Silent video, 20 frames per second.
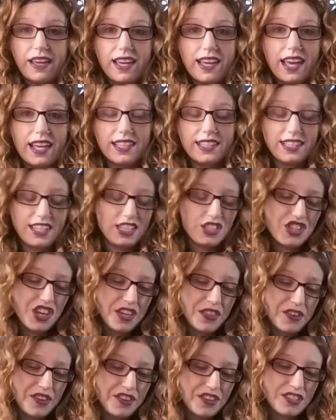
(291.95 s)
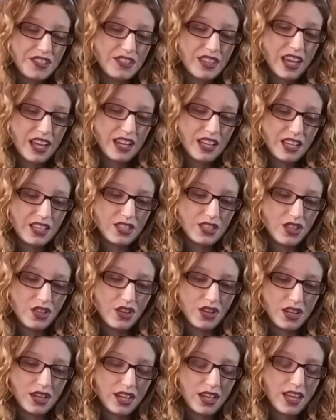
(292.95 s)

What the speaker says: against each other, so that is good.